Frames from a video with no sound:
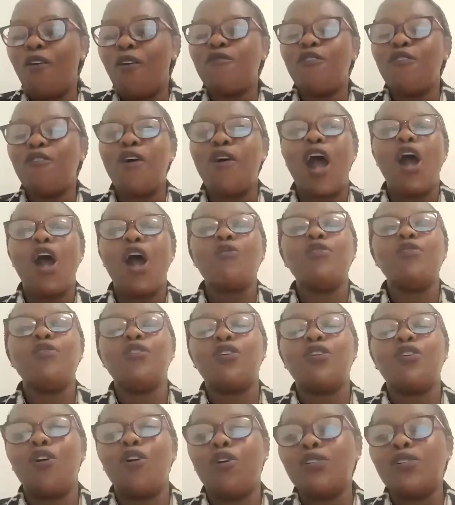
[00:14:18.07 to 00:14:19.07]
For I
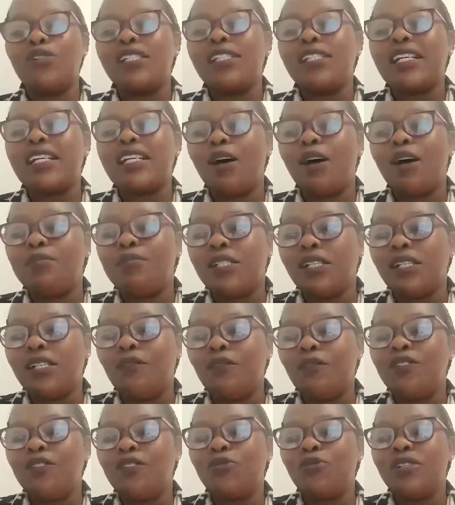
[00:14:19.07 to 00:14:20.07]
will cause
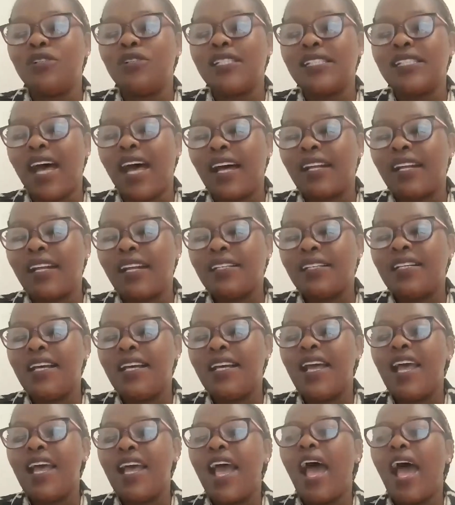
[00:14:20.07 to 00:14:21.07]
captive to return
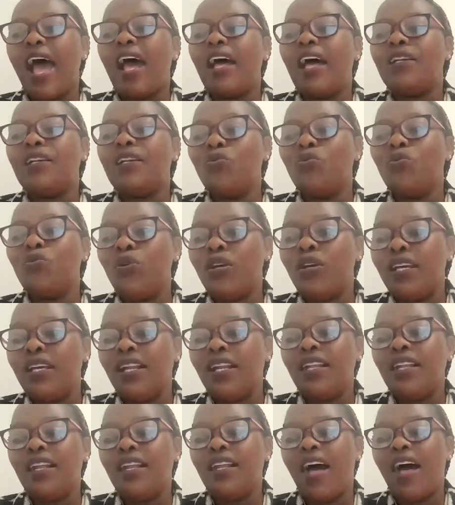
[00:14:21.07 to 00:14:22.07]
and
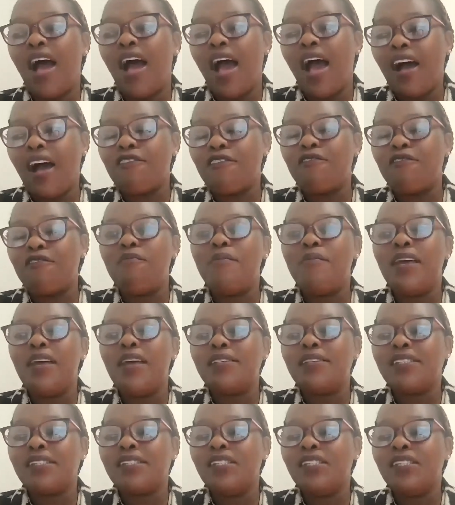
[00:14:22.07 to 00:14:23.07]
will have
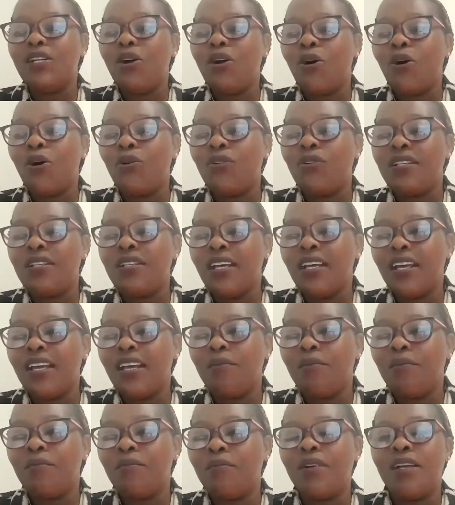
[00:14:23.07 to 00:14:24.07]
mercy on
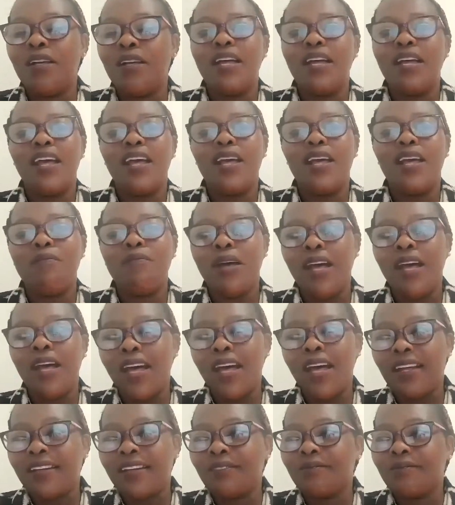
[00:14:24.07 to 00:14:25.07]
them.
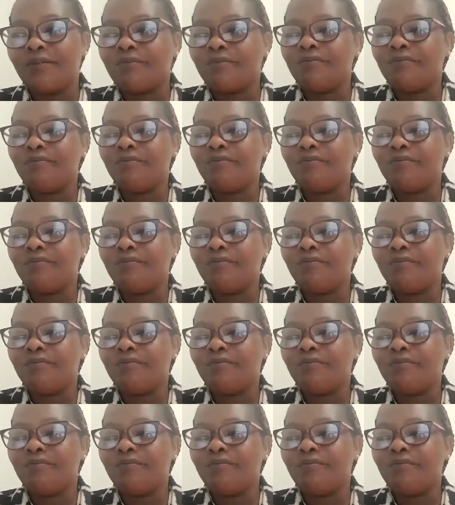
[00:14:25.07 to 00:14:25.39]
Amen.